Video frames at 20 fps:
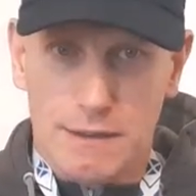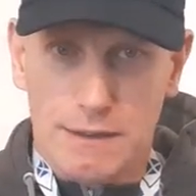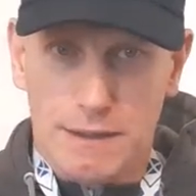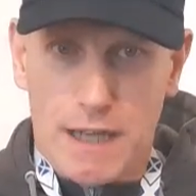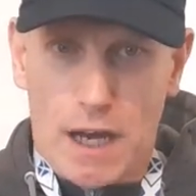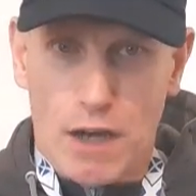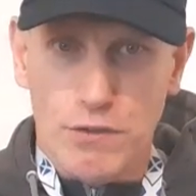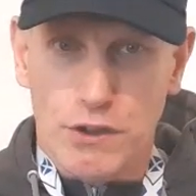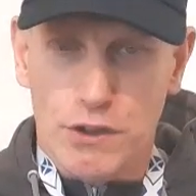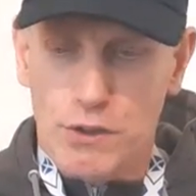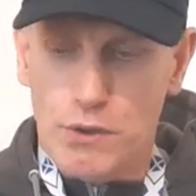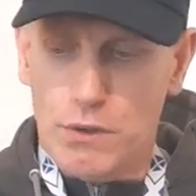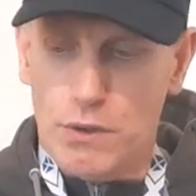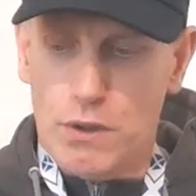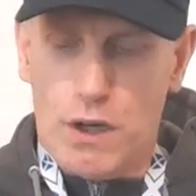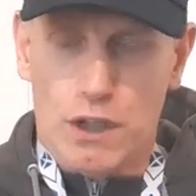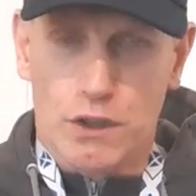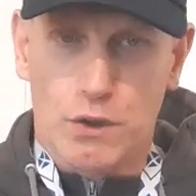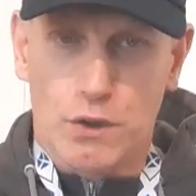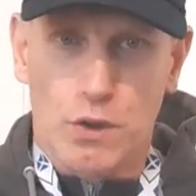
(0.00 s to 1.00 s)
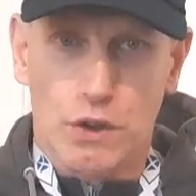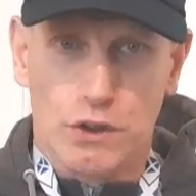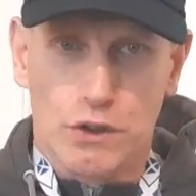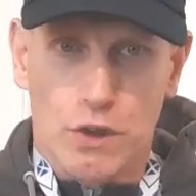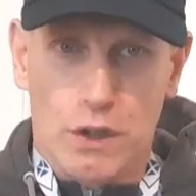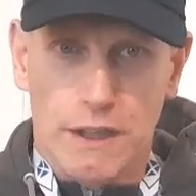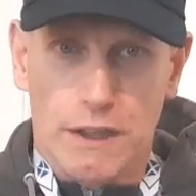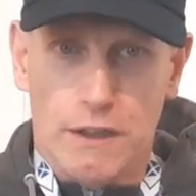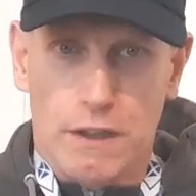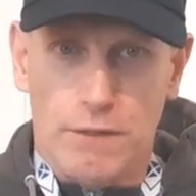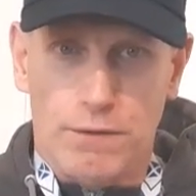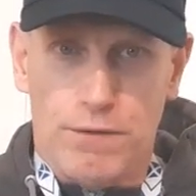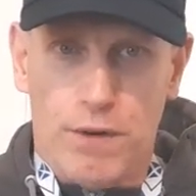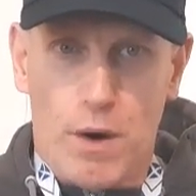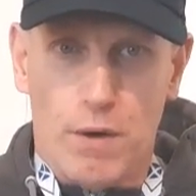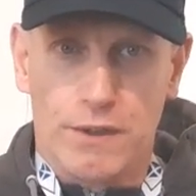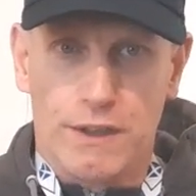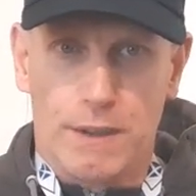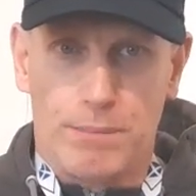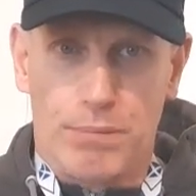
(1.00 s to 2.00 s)
council or court's going to come
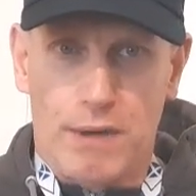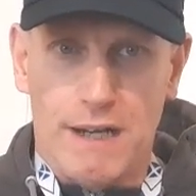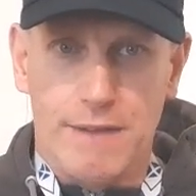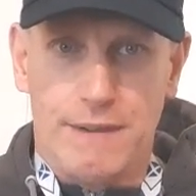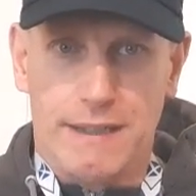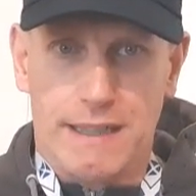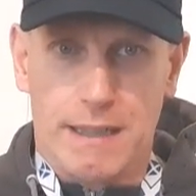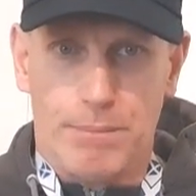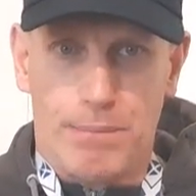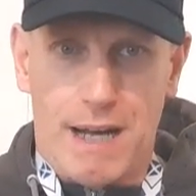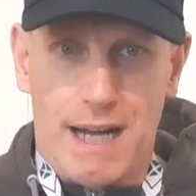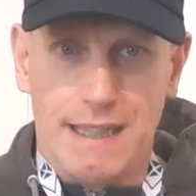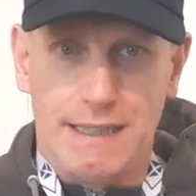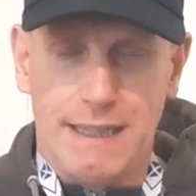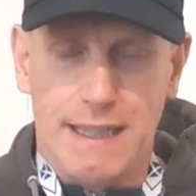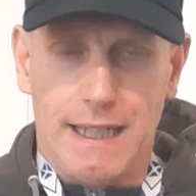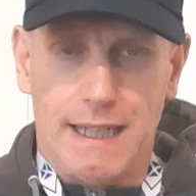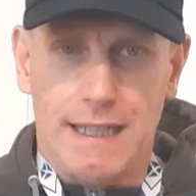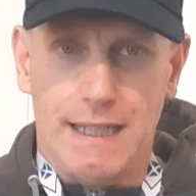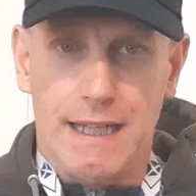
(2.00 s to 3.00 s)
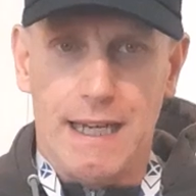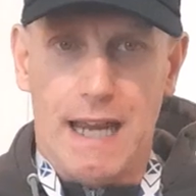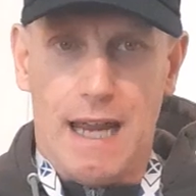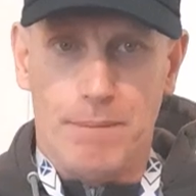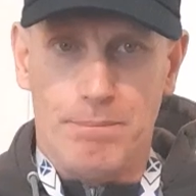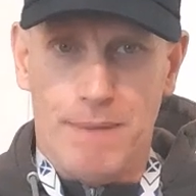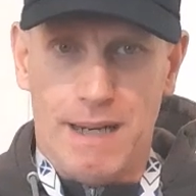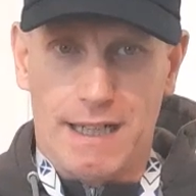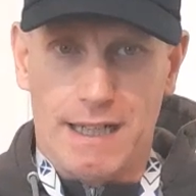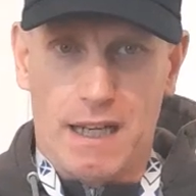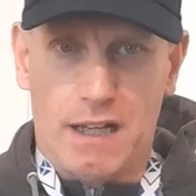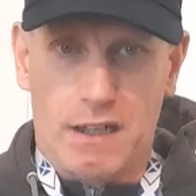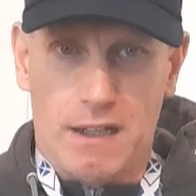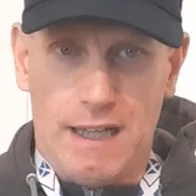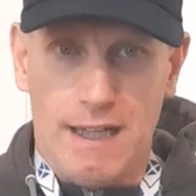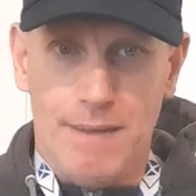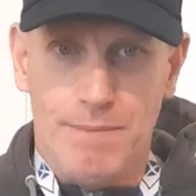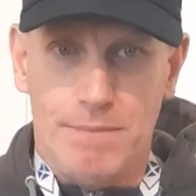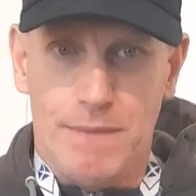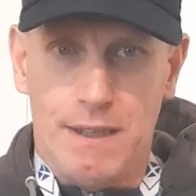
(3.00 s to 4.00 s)
forward in a private capacity and make a
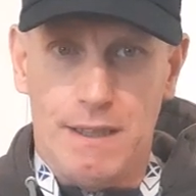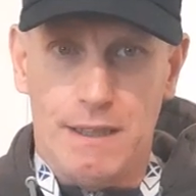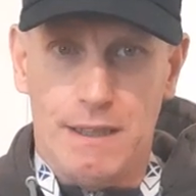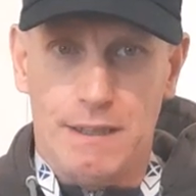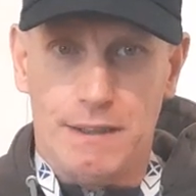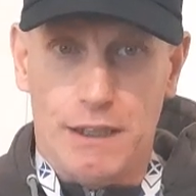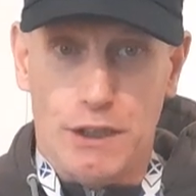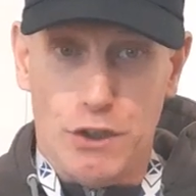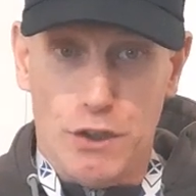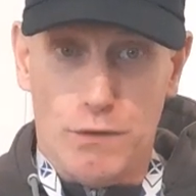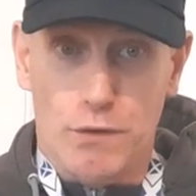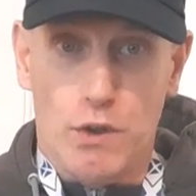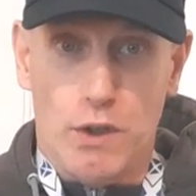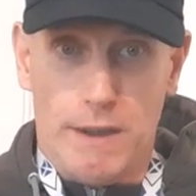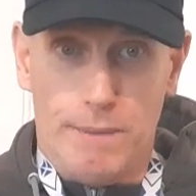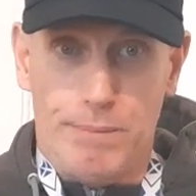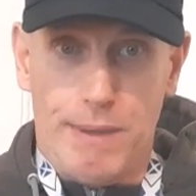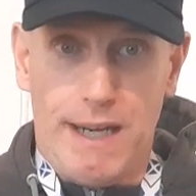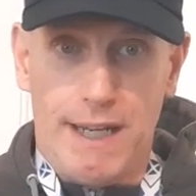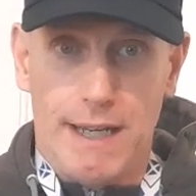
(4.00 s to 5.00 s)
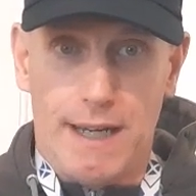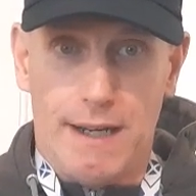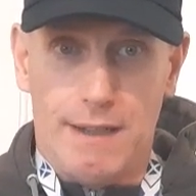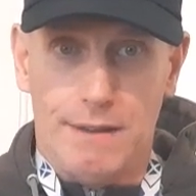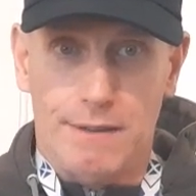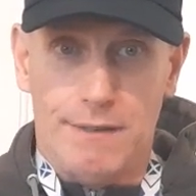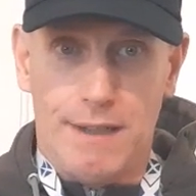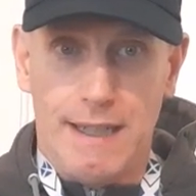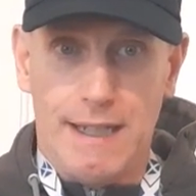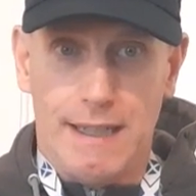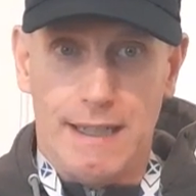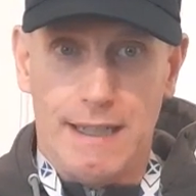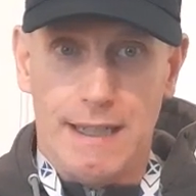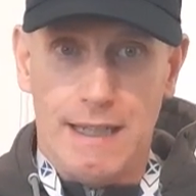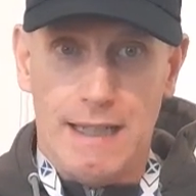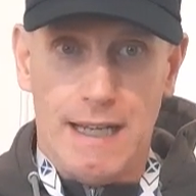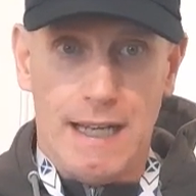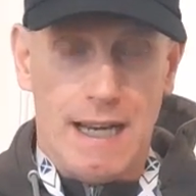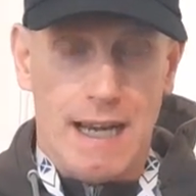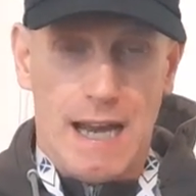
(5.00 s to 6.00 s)
claim that you've got to pay that,
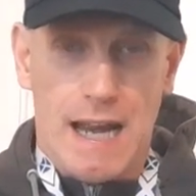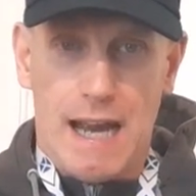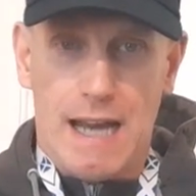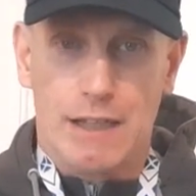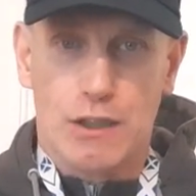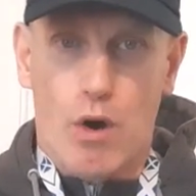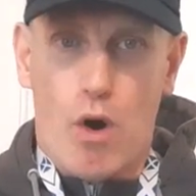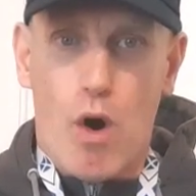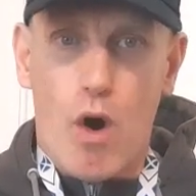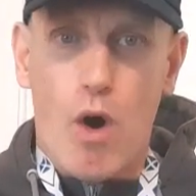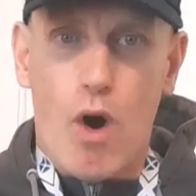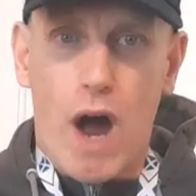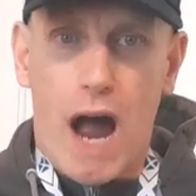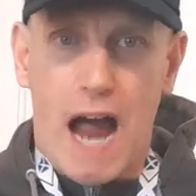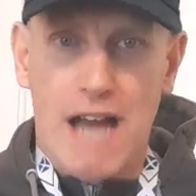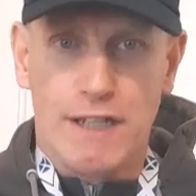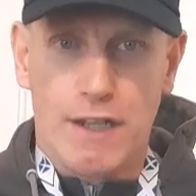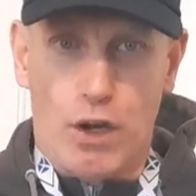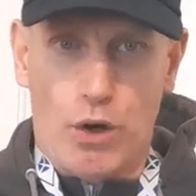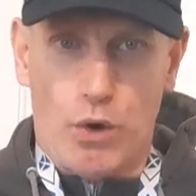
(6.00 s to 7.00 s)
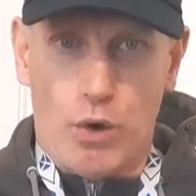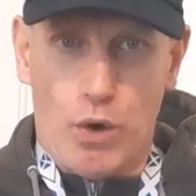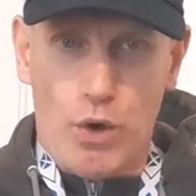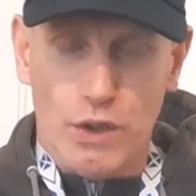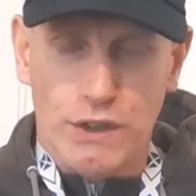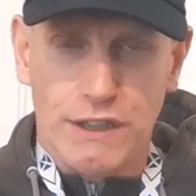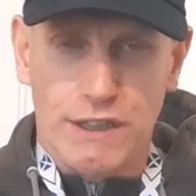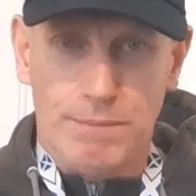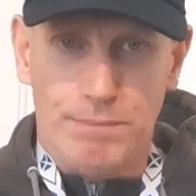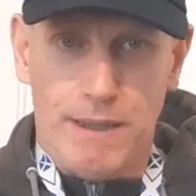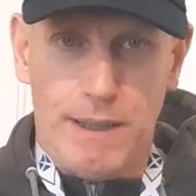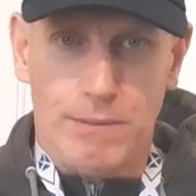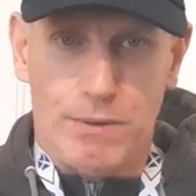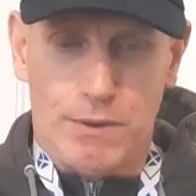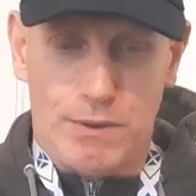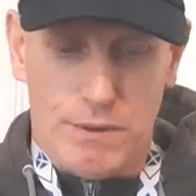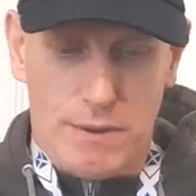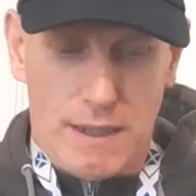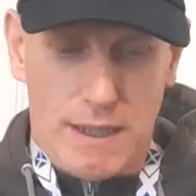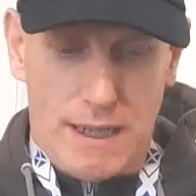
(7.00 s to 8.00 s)
right? It's all an illusion,
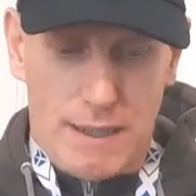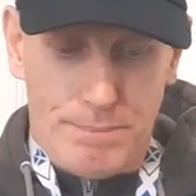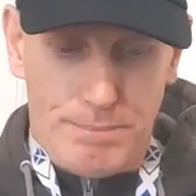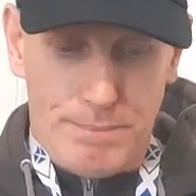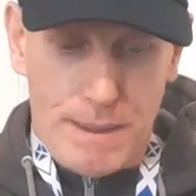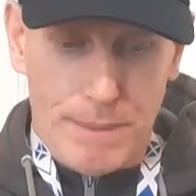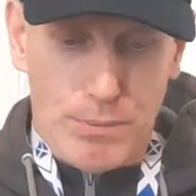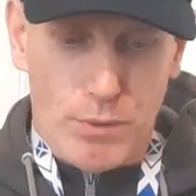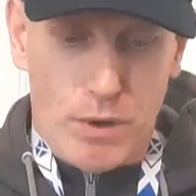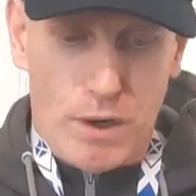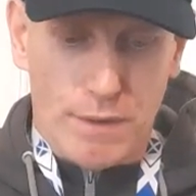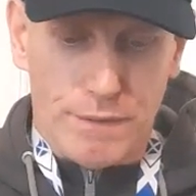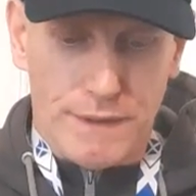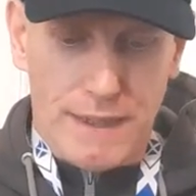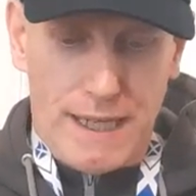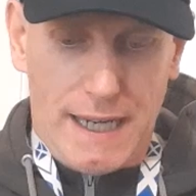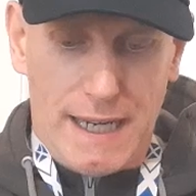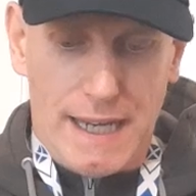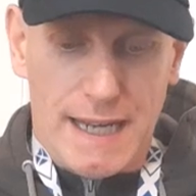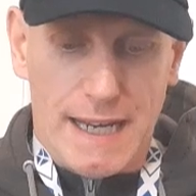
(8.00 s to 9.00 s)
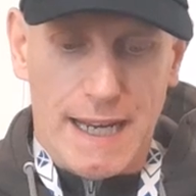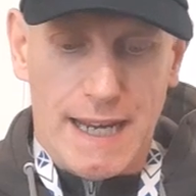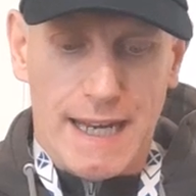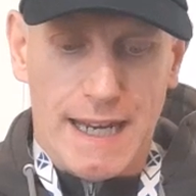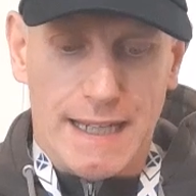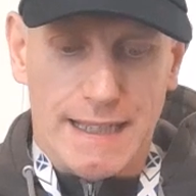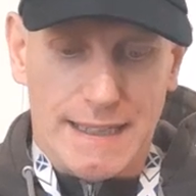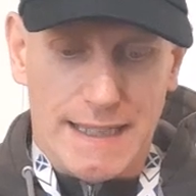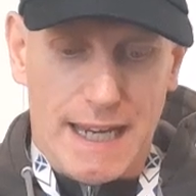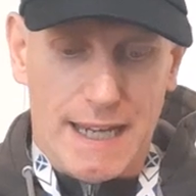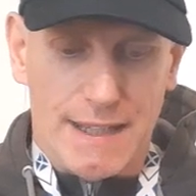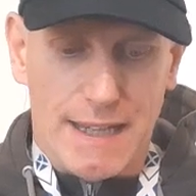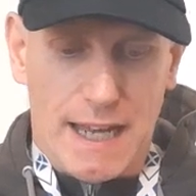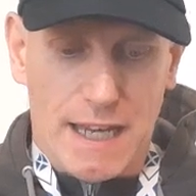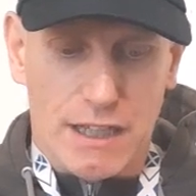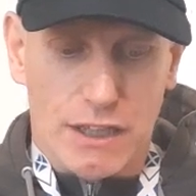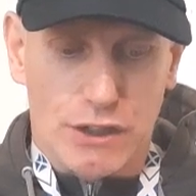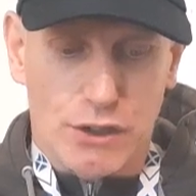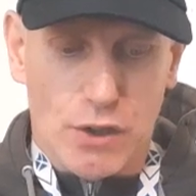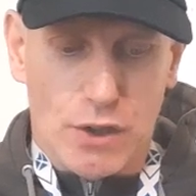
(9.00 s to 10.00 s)
people. And people have to get
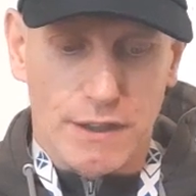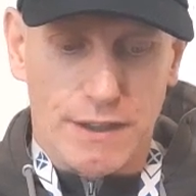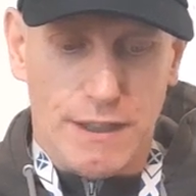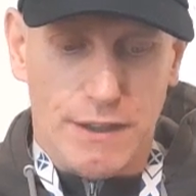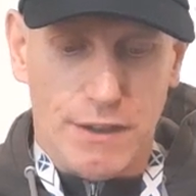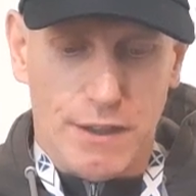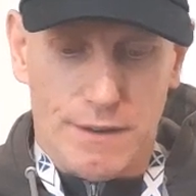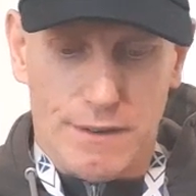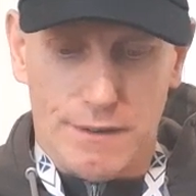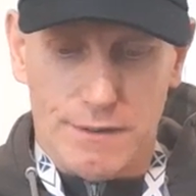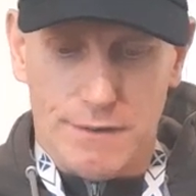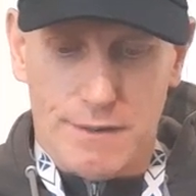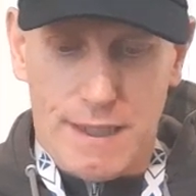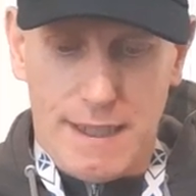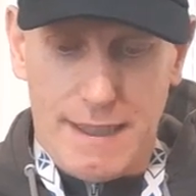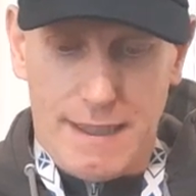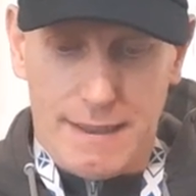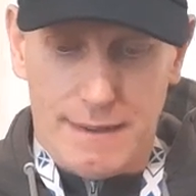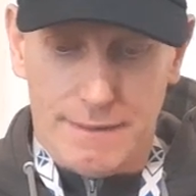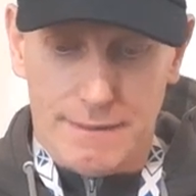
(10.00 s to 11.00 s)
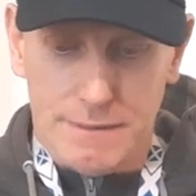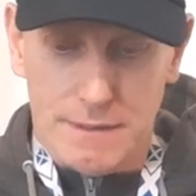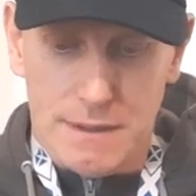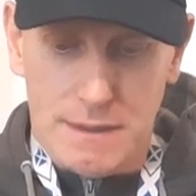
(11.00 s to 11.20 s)
that sorted out, right?